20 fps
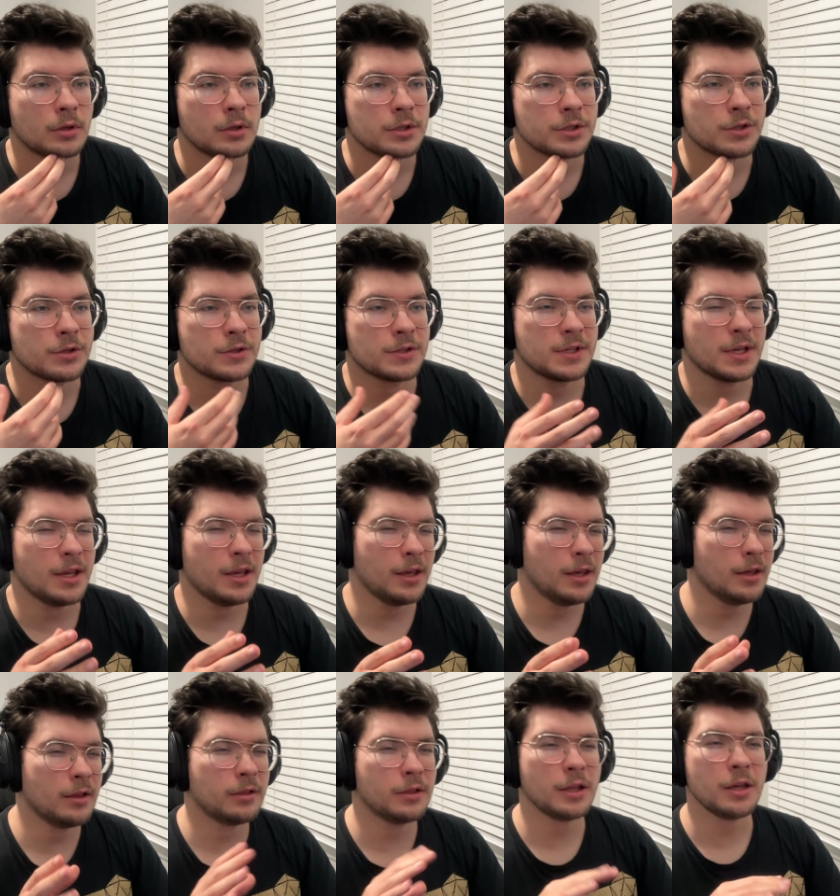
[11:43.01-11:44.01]
It says
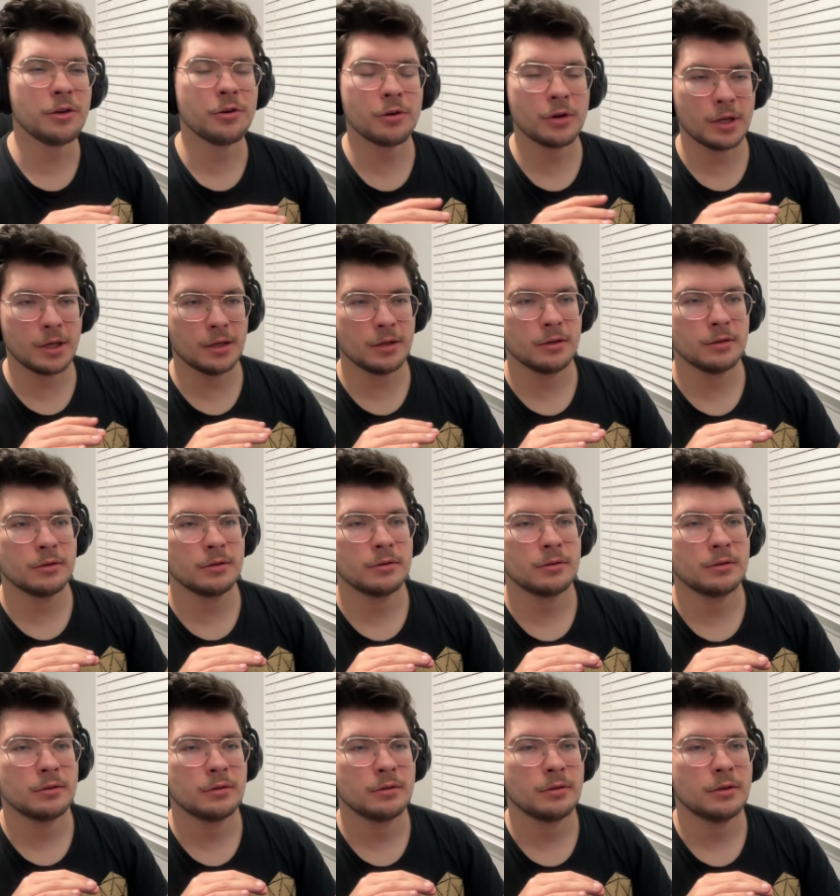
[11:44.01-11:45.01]
Illyrian
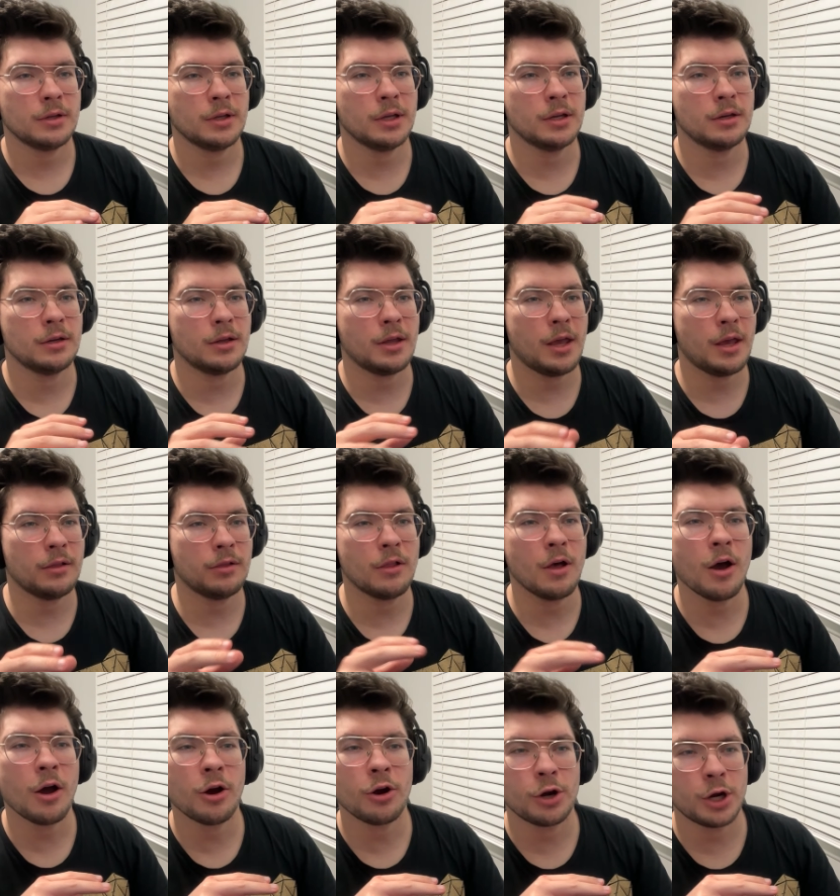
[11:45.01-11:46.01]
and
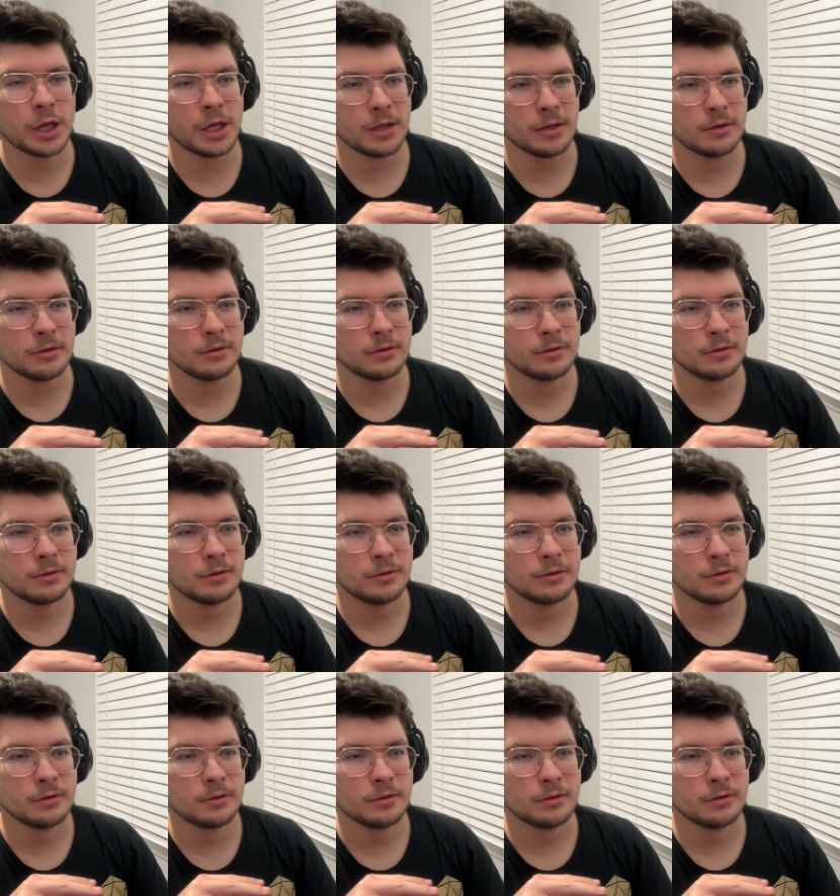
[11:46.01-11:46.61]
El-Aurian.